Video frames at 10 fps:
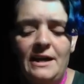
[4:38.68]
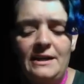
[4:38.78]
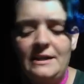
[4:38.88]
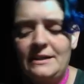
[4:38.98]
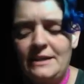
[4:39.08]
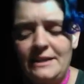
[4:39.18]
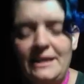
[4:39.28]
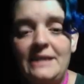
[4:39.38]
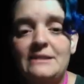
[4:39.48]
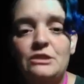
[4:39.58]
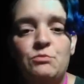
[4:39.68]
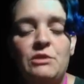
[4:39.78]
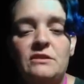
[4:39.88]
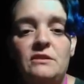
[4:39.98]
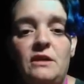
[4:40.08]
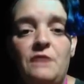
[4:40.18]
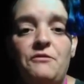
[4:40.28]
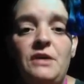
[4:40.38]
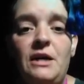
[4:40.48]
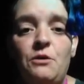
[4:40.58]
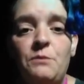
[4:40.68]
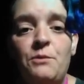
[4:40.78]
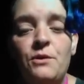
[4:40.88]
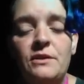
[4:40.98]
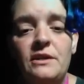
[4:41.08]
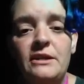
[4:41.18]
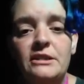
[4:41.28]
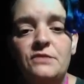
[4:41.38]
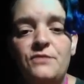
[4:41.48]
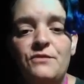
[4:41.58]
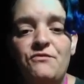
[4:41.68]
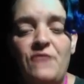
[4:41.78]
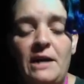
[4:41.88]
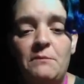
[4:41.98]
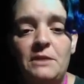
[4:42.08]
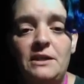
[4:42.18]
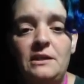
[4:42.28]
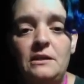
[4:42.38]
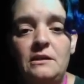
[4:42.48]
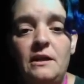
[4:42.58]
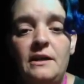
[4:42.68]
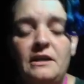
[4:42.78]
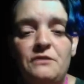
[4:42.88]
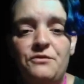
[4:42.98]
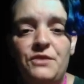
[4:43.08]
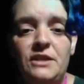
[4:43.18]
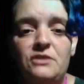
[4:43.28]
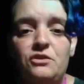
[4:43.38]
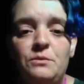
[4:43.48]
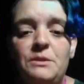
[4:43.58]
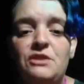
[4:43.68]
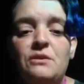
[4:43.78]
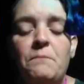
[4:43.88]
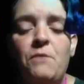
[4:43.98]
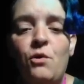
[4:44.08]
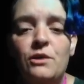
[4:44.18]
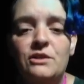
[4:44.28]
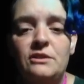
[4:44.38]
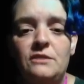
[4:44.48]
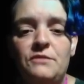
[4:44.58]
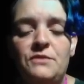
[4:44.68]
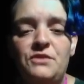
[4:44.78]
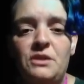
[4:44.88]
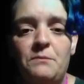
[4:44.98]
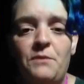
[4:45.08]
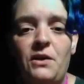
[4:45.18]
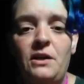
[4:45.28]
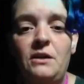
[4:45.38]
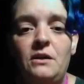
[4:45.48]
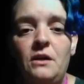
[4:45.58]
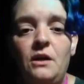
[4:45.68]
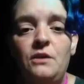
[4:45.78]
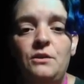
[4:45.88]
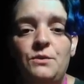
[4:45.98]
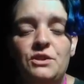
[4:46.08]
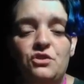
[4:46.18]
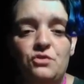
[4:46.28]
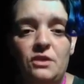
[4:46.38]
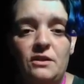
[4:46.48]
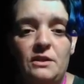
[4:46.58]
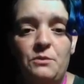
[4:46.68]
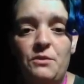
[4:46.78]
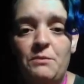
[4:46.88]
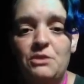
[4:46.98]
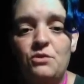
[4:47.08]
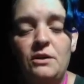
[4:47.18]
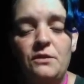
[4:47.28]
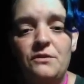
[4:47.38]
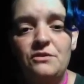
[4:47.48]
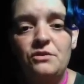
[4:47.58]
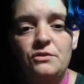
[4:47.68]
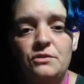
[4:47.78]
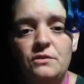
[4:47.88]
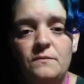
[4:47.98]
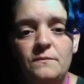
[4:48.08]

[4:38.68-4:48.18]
I, I, I can't express enough how important it is for family and friends to be supportive of somebody who is struggling with mental health issues.